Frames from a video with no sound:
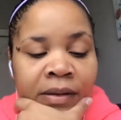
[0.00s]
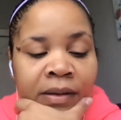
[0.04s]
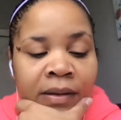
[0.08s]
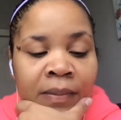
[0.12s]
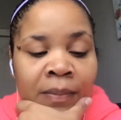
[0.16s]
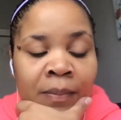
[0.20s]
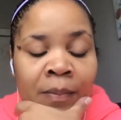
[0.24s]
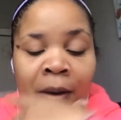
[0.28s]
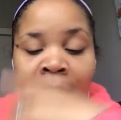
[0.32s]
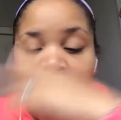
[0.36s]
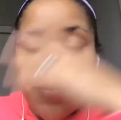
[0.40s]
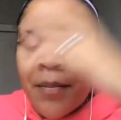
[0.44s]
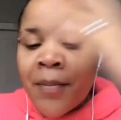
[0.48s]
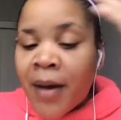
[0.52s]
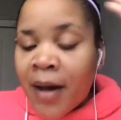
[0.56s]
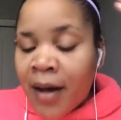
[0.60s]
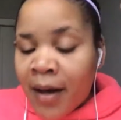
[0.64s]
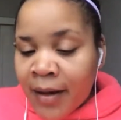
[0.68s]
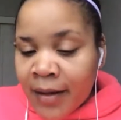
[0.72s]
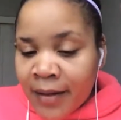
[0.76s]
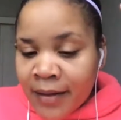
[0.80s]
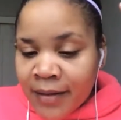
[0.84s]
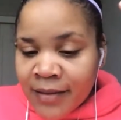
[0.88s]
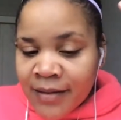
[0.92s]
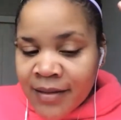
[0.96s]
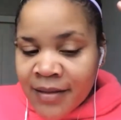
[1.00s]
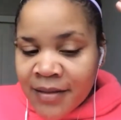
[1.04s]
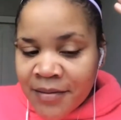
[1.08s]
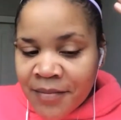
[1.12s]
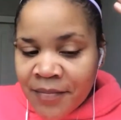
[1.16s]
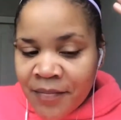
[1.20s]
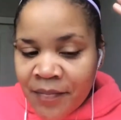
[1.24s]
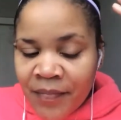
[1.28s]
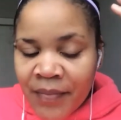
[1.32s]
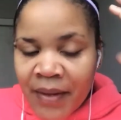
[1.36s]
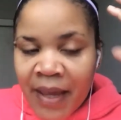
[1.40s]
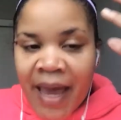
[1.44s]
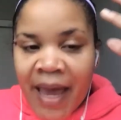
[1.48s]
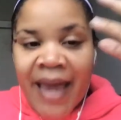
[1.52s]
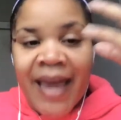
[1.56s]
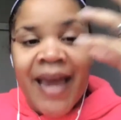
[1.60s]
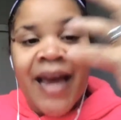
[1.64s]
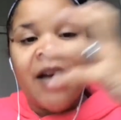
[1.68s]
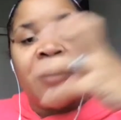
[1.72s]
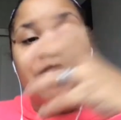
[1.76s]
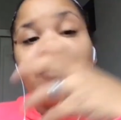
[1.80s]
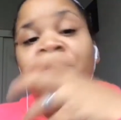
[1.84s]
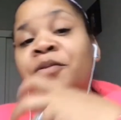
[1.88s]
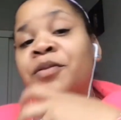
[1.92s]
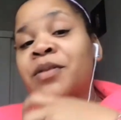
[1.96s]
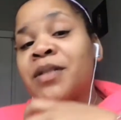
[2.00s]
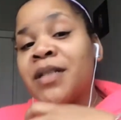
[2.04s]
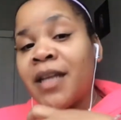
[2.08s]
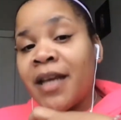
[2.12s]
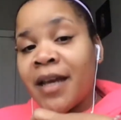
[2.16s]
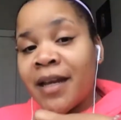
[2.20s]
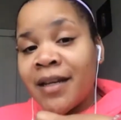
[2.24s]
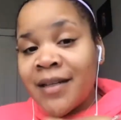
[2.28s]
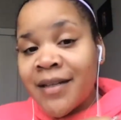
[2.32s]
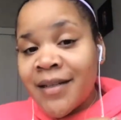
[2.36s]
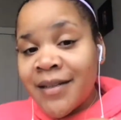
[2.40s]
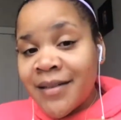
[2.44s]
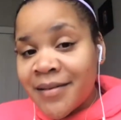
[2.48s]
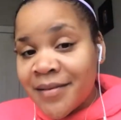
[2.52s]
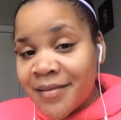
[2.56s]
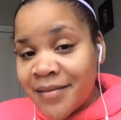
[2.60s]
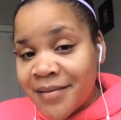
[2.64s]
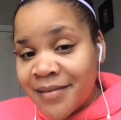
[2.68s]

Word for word: my mind I understand it.